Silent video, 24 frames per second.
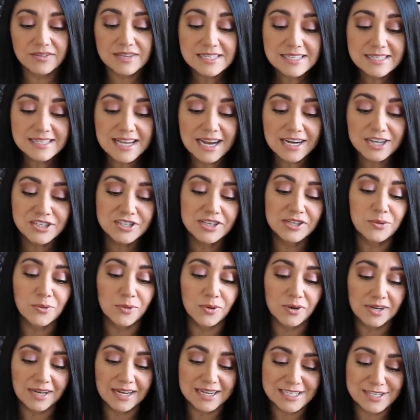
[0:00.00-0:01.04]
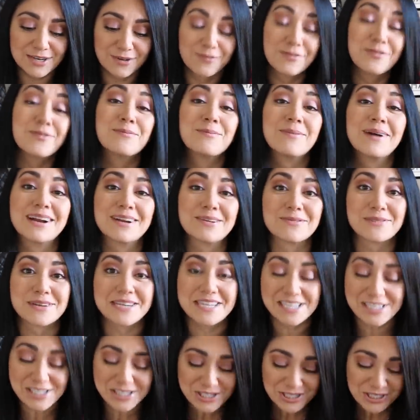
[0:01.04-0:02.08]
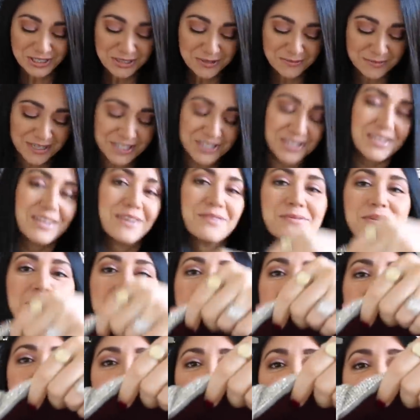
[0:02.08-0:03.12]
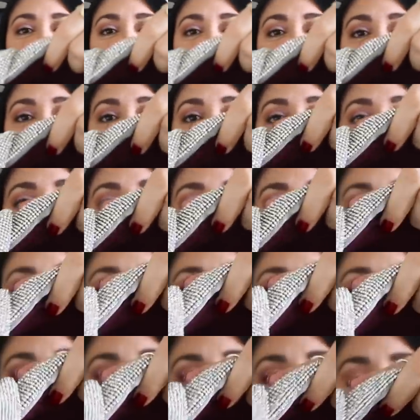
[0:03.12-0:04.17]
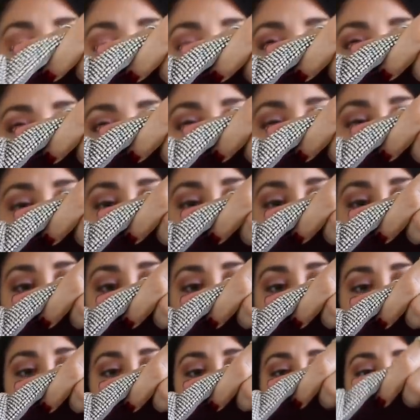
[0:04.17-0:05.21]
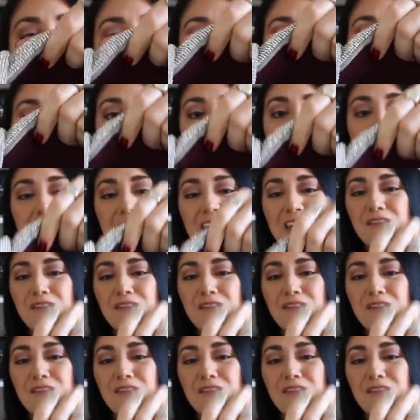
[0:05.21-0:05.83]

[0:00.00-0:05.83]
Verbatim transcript: This is actually an organizer for my reissue, my Chanel reissue, but I found that this one is perfect for this bag.